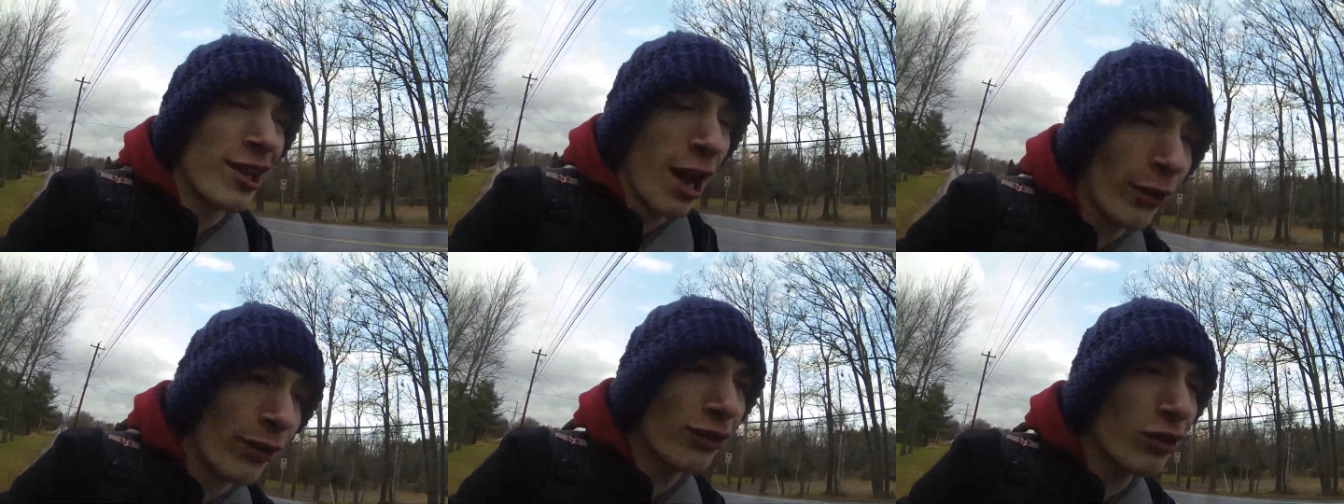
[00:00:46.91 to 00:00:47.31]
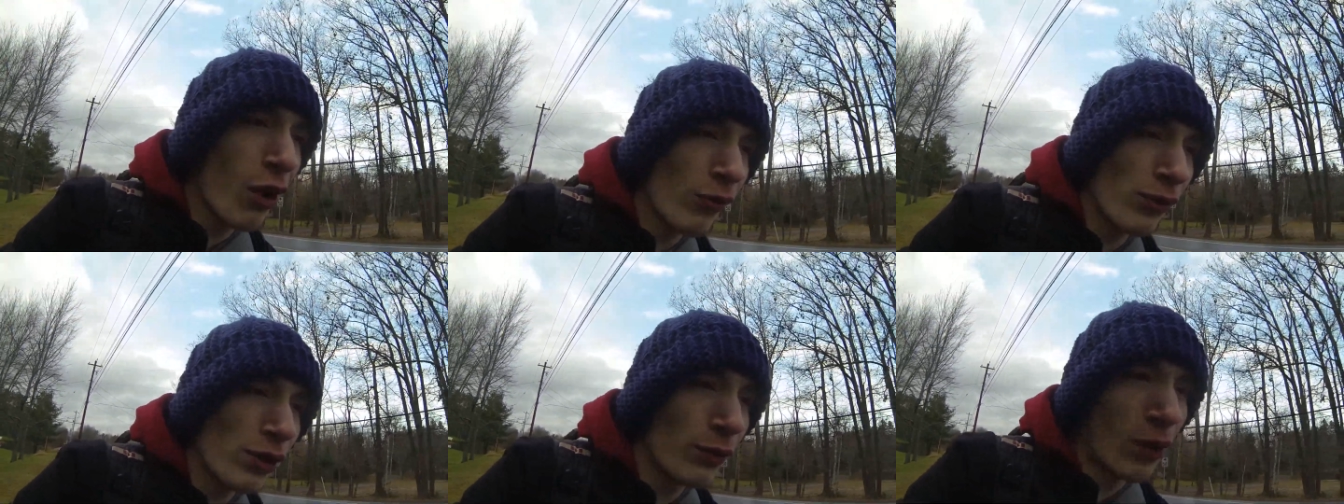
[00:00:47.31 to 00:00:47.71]
Now this
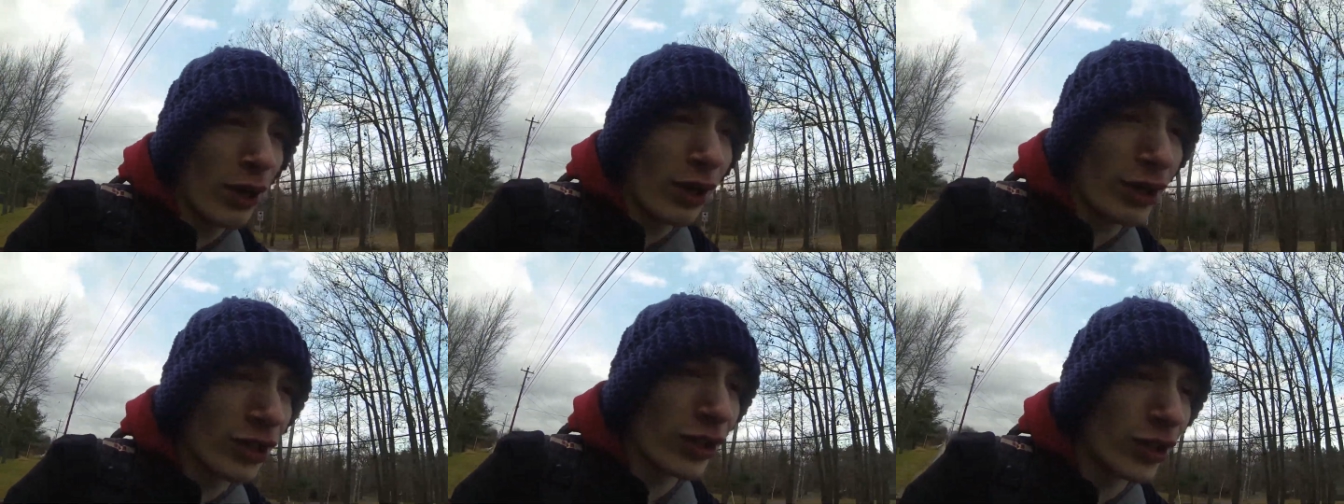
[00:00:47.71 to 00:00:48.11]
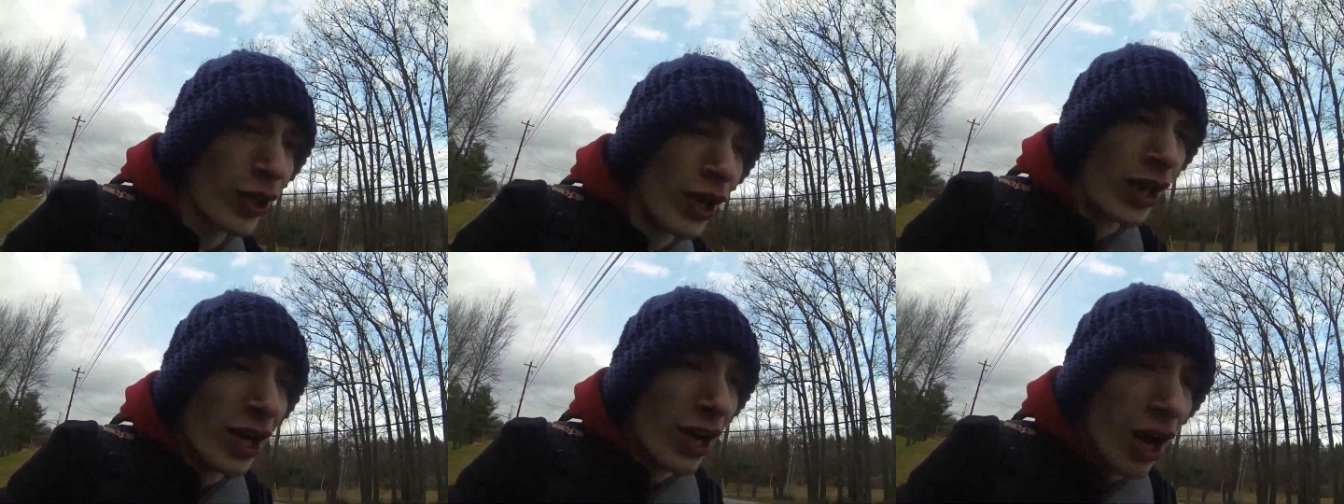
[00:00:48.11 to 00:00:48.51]
only works,
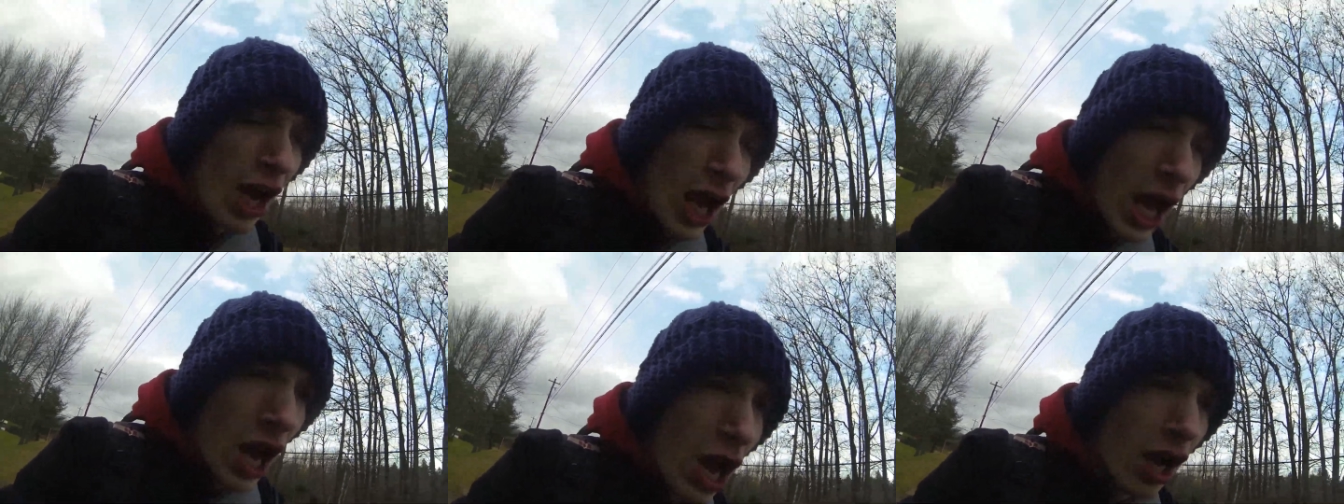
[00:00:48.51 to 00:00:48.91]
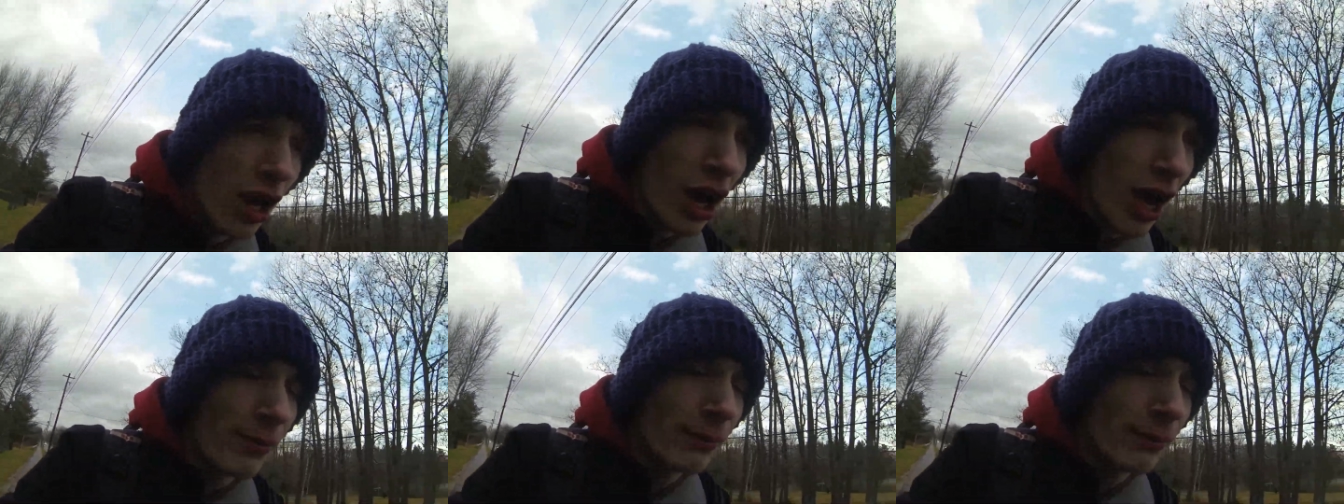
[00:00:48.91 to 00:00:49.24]
I